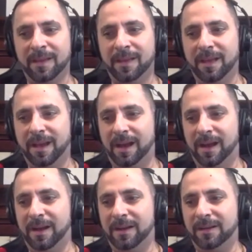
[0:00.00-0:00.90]

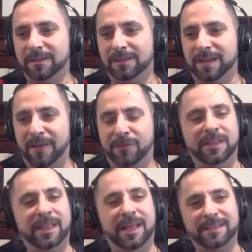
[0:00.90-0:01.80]
I
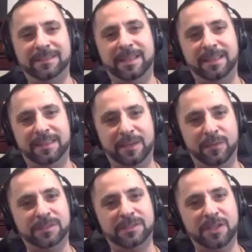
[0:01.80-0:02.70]
realized that there
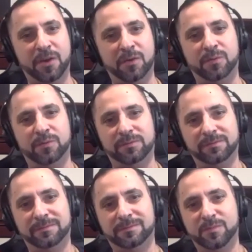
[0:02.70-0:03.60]
was no
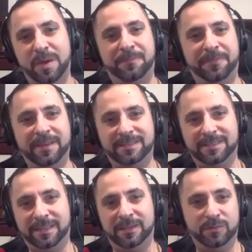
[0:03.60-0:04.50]

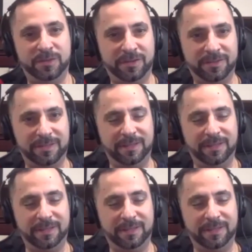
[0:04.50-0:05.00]
WebFest in New Jersey.